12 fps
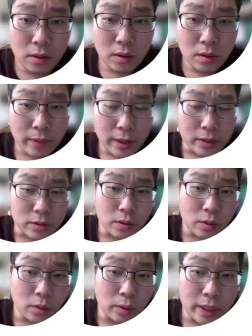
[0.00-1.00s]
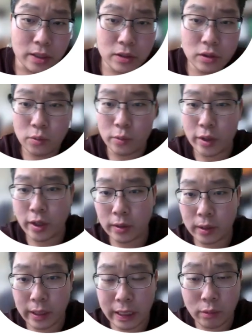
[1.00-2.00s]
Right, so let's go
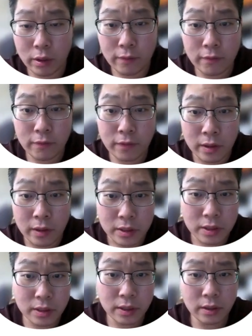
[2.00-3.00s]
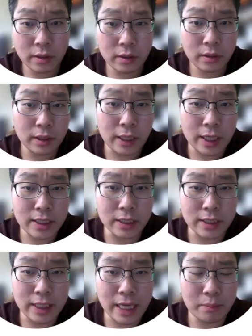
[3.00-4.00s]
with our first class
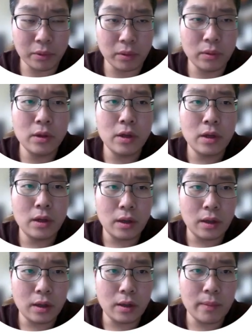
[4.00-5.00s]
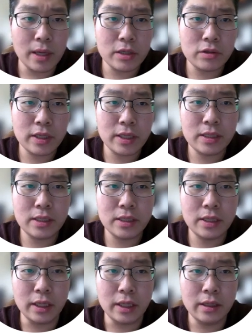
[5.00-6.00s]
example. As you can
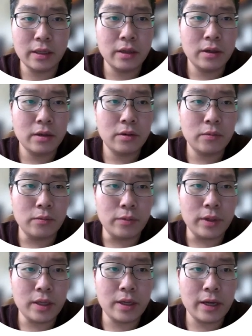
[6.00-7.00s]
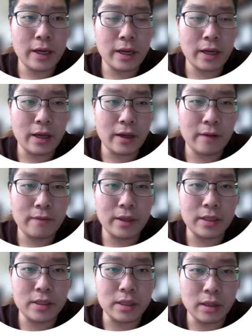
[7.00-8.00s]
see, we have a
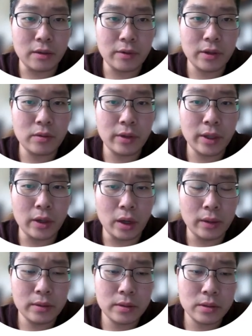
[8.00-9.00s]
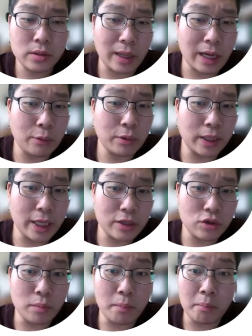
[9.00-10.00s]
scenario going on, so I will
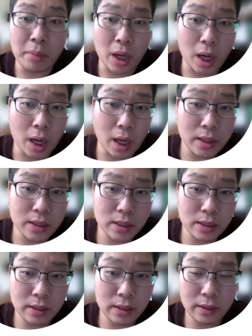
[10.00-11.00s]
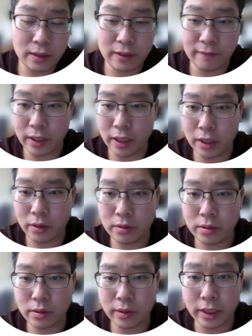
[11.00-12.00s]
let you pause the video
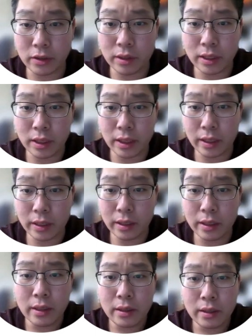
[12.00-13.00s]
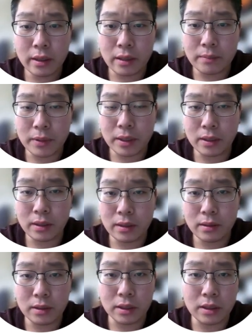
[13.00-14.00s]
so that you can copy
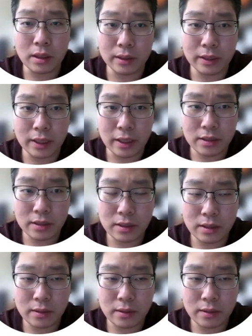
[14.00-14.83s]
the context.